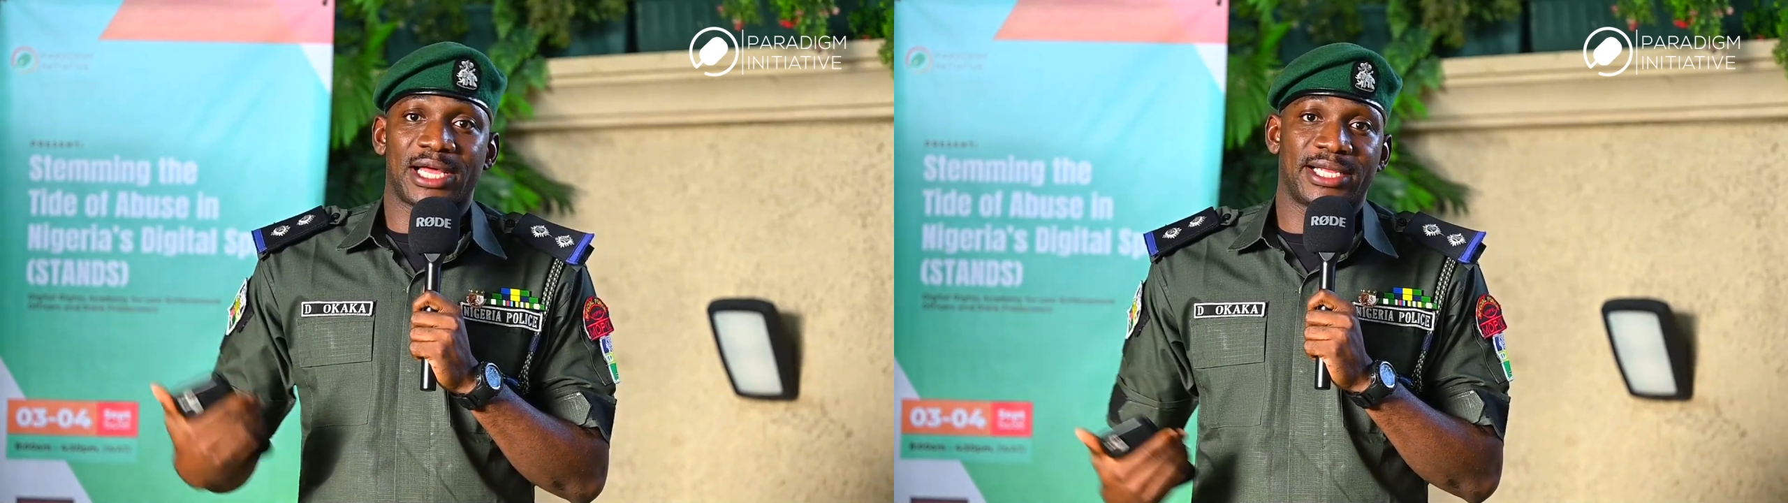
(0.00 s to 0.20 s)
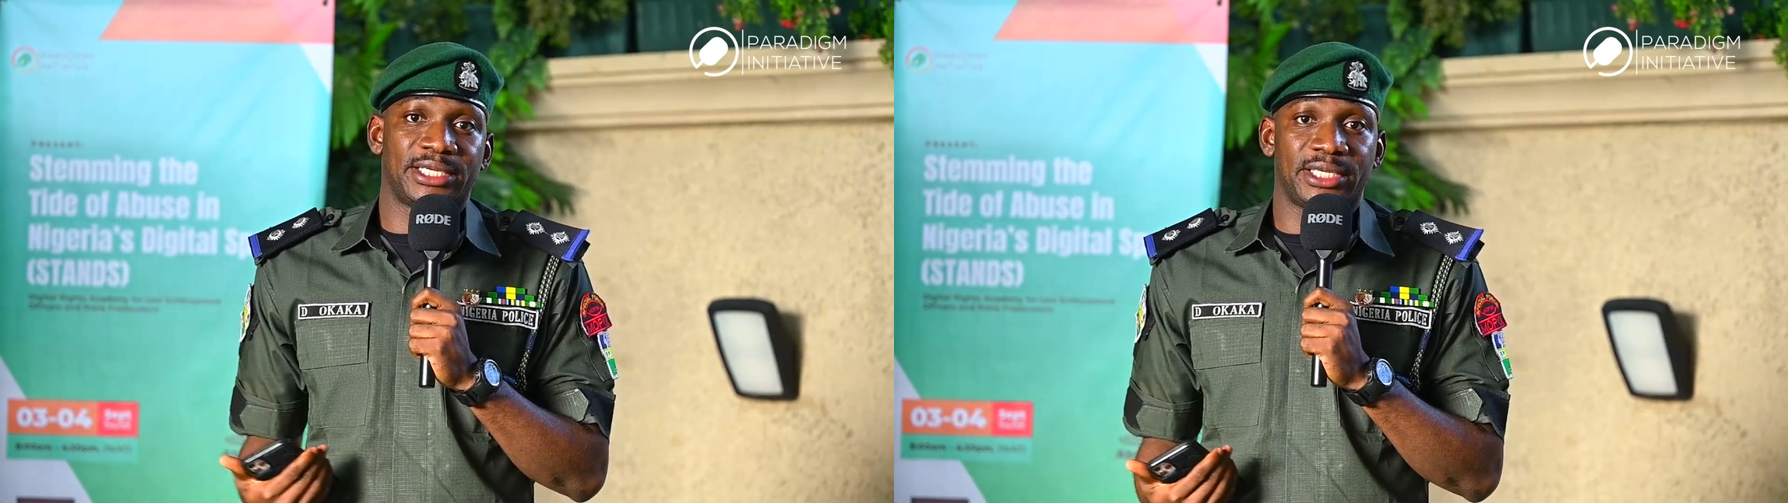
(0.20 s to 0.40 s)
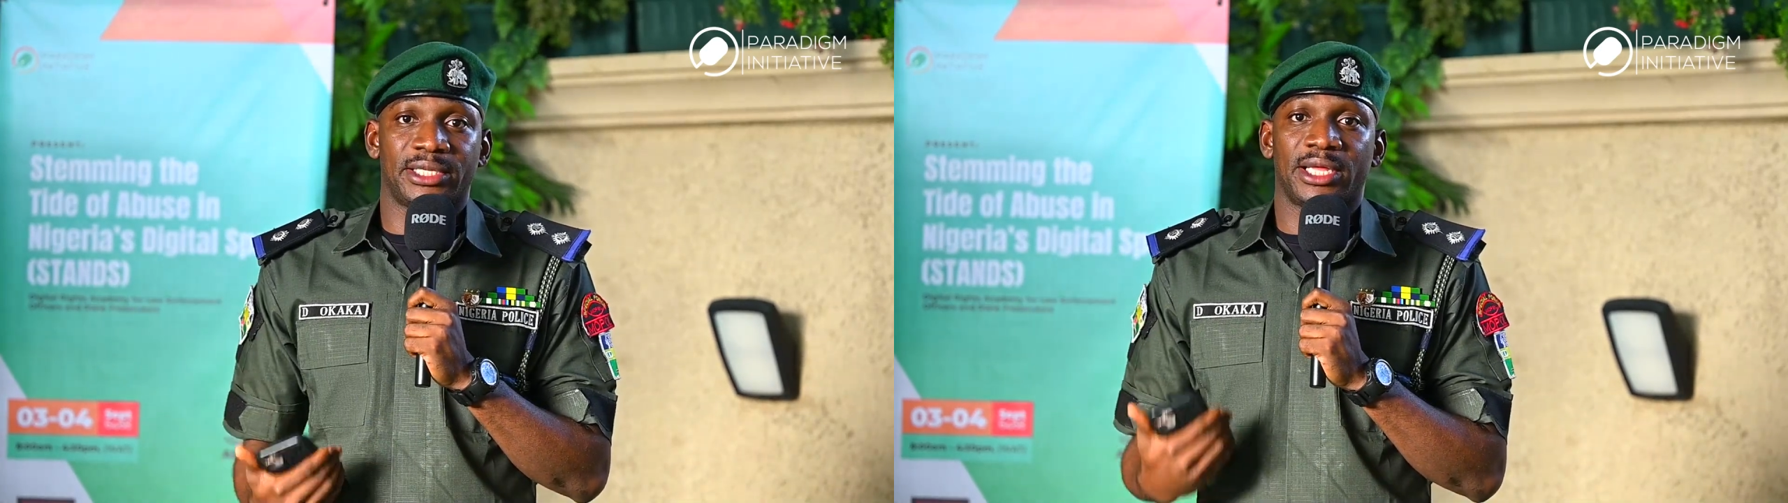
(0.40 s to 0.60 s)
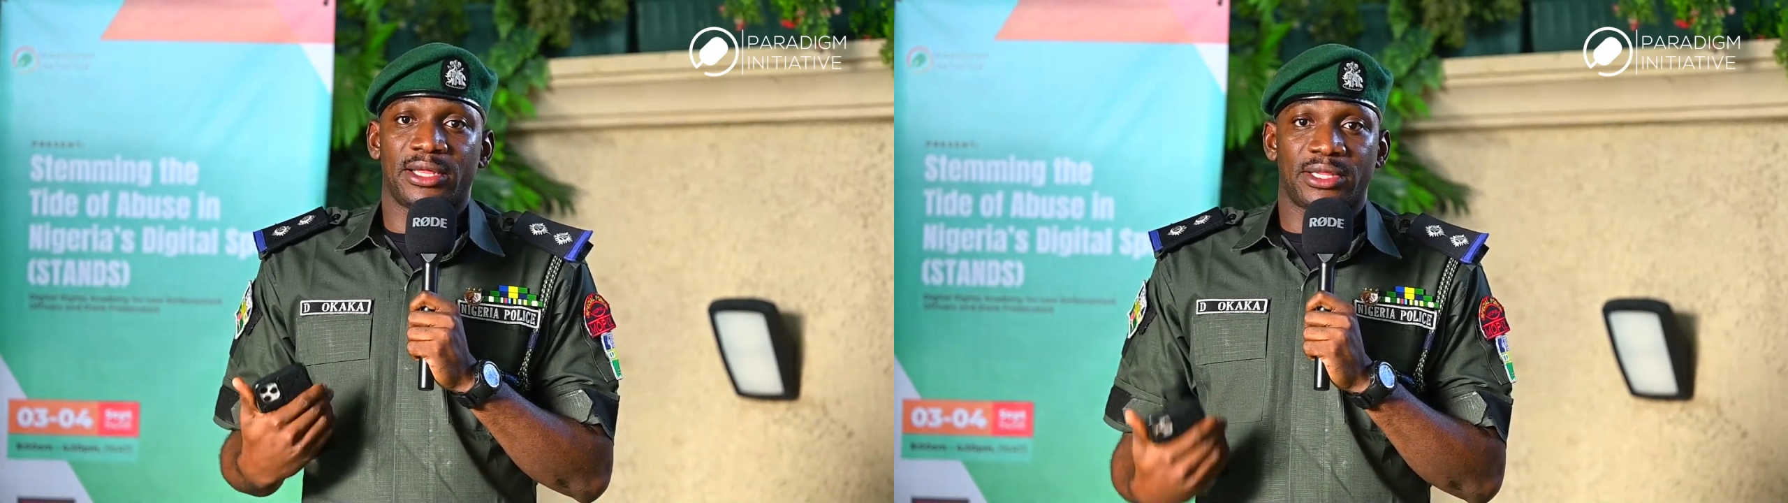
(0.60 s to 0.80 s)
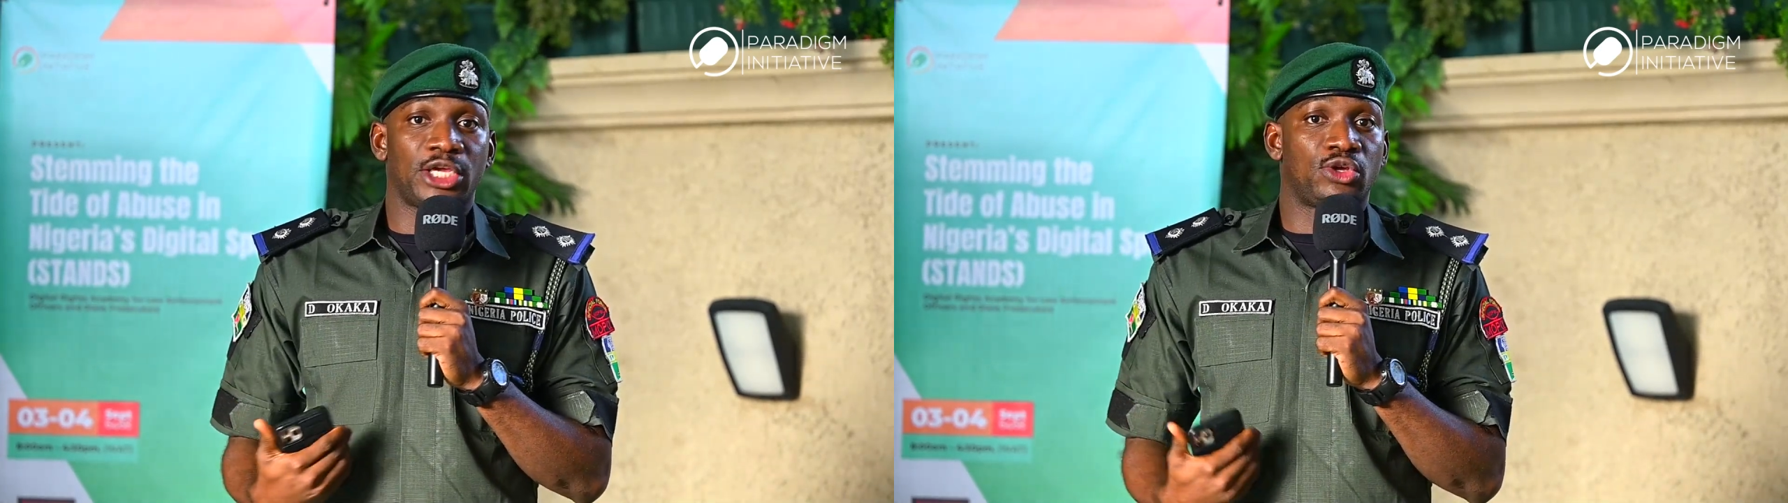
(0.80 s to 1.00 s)
guiding it.
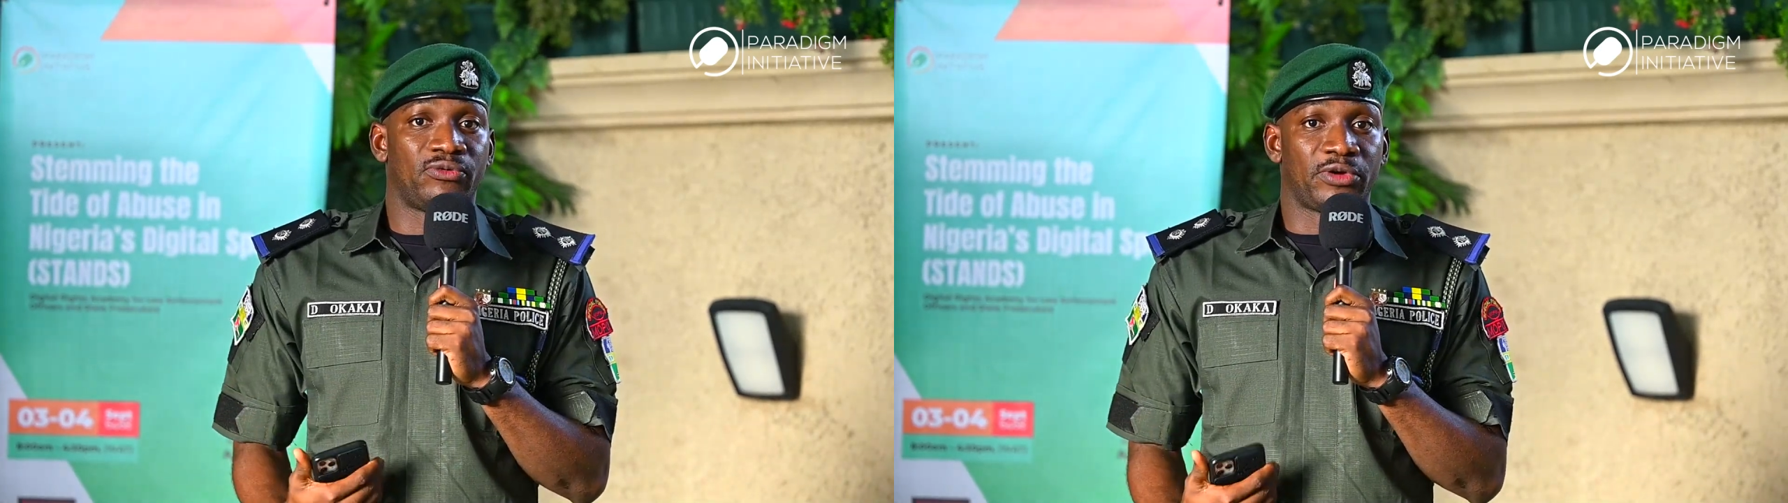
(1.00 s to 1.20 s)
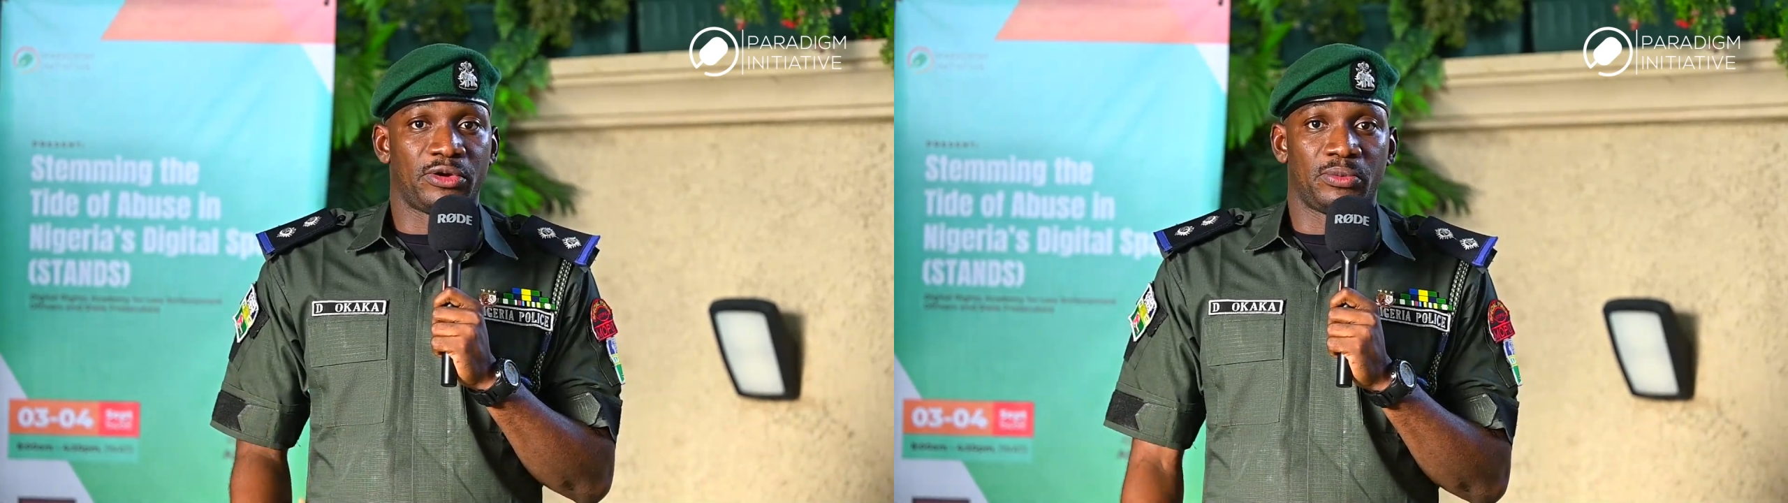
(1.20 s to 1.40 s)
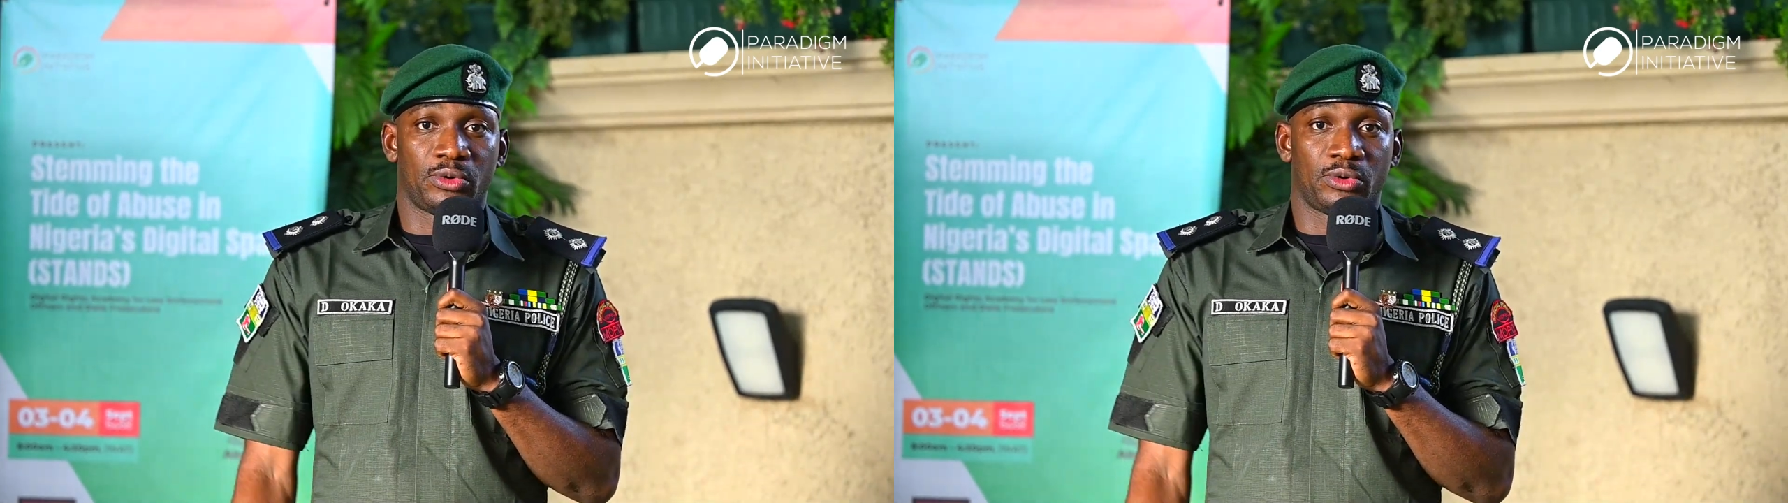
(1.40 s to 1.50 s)
Thank you very